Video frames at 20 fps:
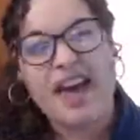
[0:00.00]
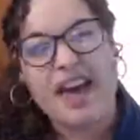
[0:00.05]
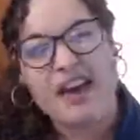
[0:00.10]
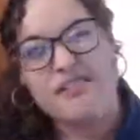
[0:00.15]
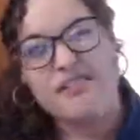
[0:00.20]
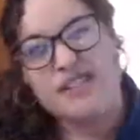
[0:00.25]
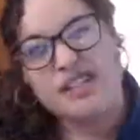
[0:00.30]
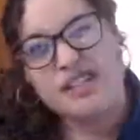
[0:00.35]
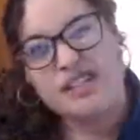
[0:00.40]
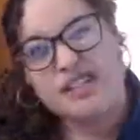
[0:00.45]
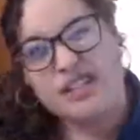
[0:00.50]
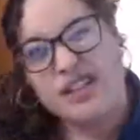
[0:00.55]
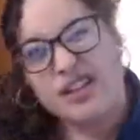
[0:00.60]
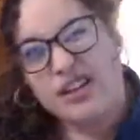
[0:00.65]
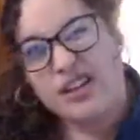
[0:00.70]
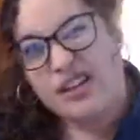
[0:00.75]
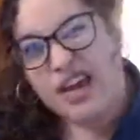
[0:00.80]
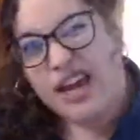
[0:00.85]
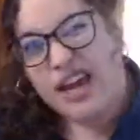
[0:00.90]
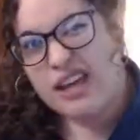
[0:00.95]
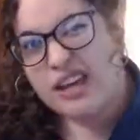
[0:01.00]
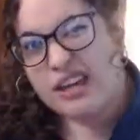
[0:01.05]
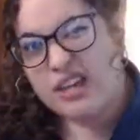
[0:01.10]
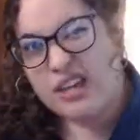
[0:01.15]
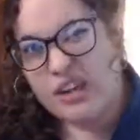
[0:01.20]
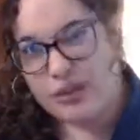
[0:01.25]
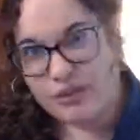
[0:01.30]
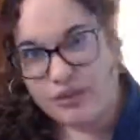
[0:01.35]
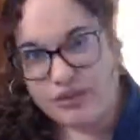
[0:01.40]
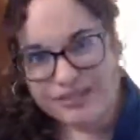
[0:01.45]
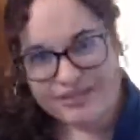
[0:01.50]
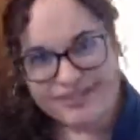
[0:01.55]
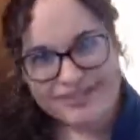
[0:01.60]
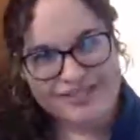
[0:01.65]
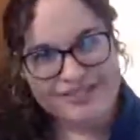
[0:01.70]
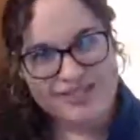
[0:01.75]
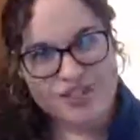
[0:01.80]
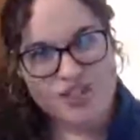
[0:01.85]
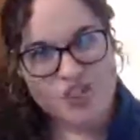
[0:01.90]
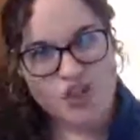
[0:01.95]
every single eighth note
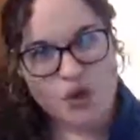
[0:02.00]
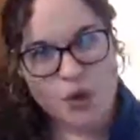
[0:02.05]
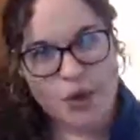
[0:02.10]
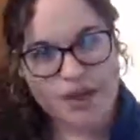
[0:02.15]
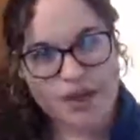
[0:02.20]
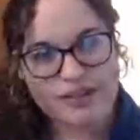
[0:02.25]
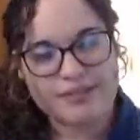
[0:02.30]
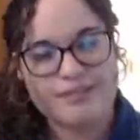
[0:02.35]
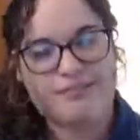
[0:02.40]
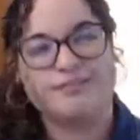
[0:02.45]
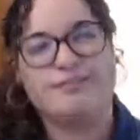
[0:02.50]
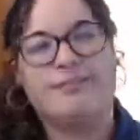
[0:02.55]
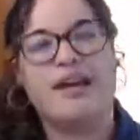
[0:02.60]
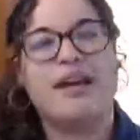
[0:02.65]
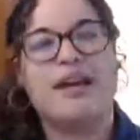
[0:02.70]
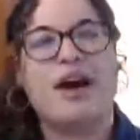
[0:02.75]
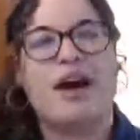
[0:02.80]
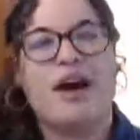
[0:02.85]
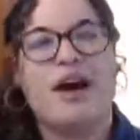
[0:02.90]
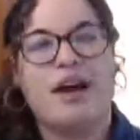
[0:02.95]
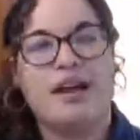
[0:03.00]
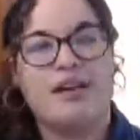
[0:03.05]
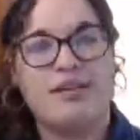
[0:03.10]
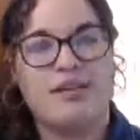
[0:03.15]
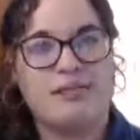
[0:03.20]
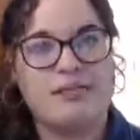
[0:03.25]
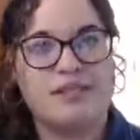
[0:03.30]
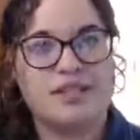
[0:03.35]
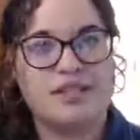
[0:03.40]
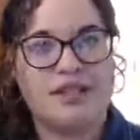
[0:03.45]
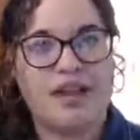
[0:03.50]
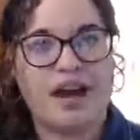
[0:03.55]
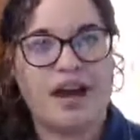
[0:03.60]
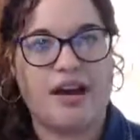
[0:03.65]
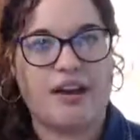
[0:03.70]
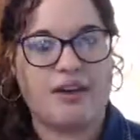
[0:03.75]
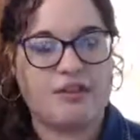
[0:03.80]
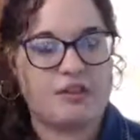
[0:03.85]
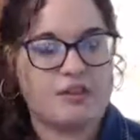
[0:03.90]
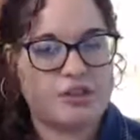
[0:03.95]
short, make all of them staccato.